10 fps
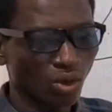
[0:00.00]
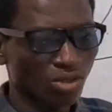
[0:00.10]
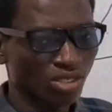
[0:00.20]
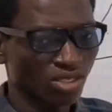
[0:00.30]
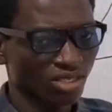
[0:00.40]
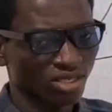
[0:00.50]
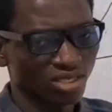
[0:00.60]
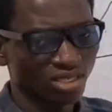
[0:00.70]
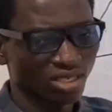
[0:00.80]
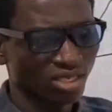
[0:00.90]
Note,
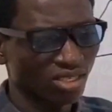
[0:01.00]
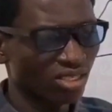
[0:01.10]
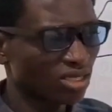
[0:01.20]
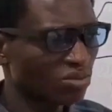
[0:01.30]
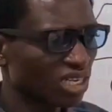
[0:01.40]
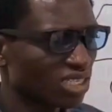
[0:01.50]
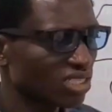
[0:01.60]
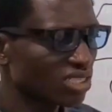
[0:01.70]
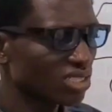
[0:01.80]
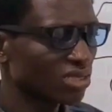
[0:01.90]
this
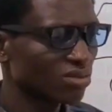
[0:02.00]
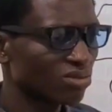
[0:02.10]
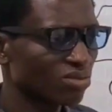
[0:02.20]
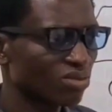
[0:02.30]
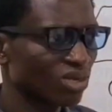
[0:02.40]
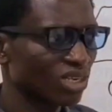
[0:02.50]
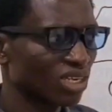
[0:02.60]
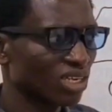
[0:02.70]
mechanism